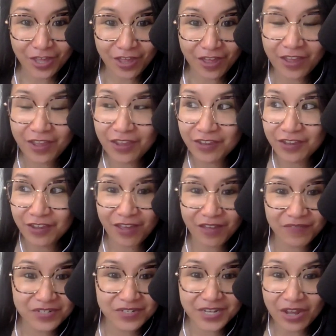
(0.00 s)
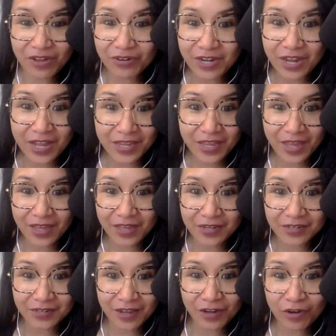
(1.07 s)
I have a down and I
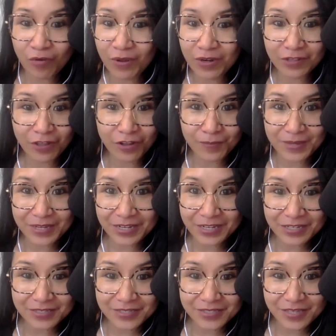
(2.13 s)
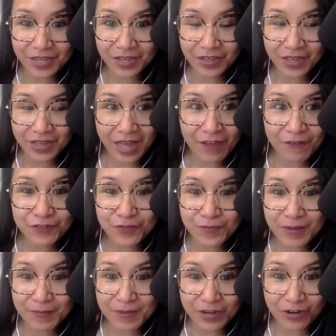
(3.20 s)
don't want a lot of meetings. Like after
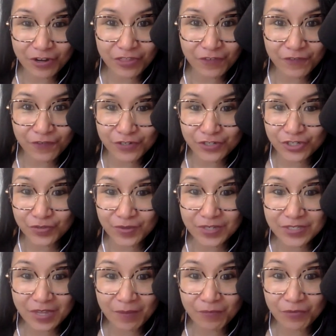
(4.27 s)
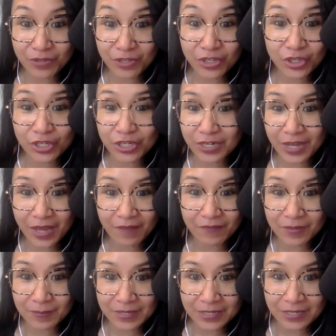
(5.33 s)
my period, the first 2 weeks, I'm really good in
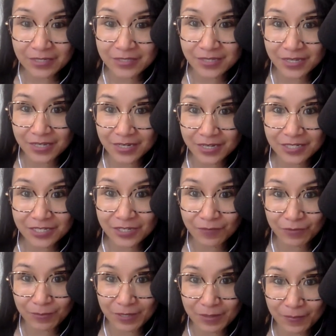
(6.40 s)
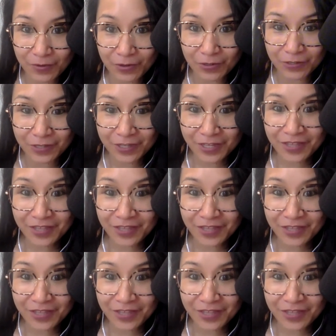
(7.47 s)
having meetings and connecting with people.